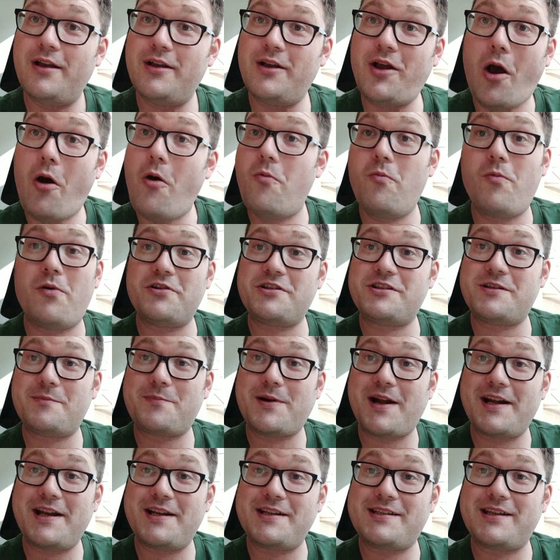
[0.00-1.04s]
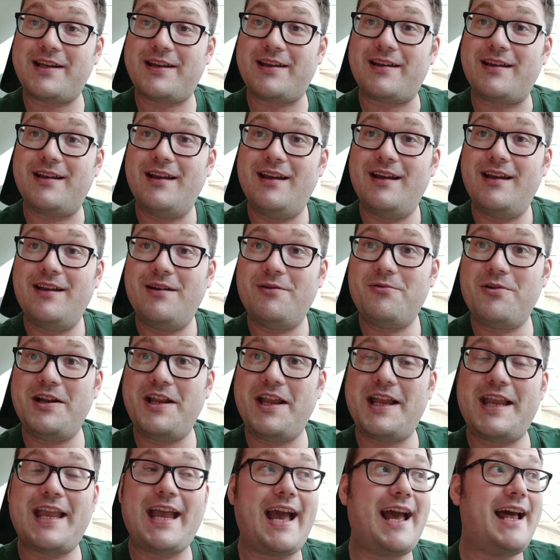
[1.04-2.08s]
go and watch the Predator when
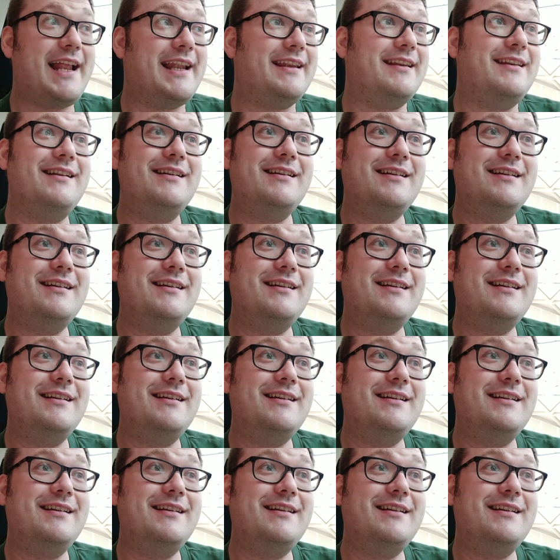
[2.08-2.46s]
you can.